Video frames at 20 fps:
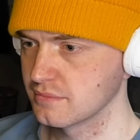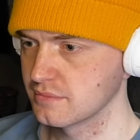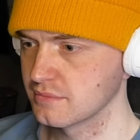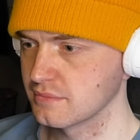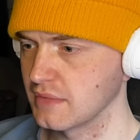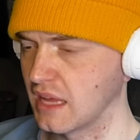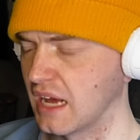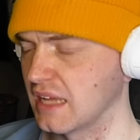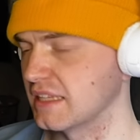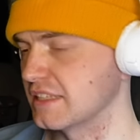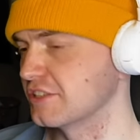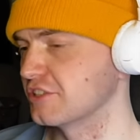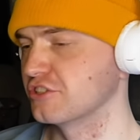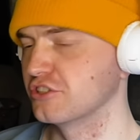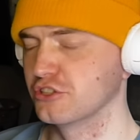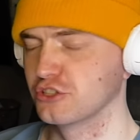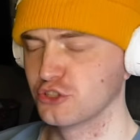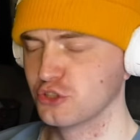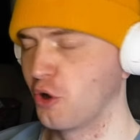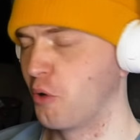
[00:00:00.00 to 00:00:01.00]
Nah, this is
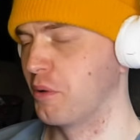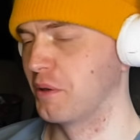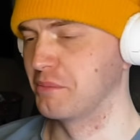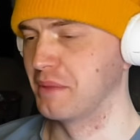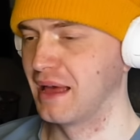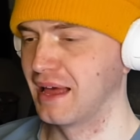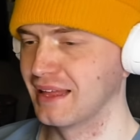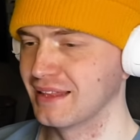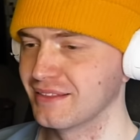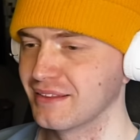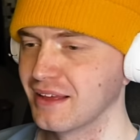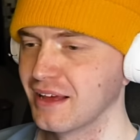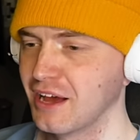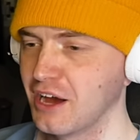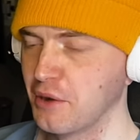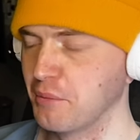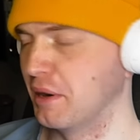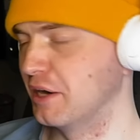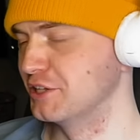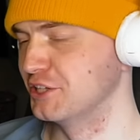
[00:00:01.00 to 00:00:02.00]
just stupid, man.
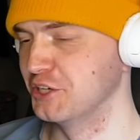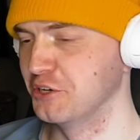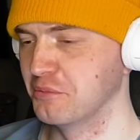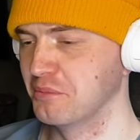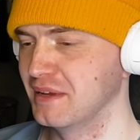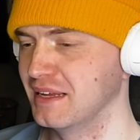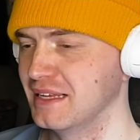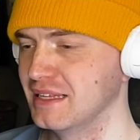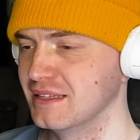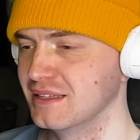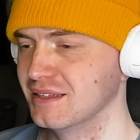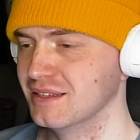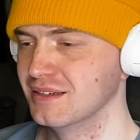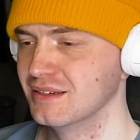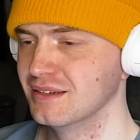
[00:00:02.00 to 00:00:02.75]
What do you mean?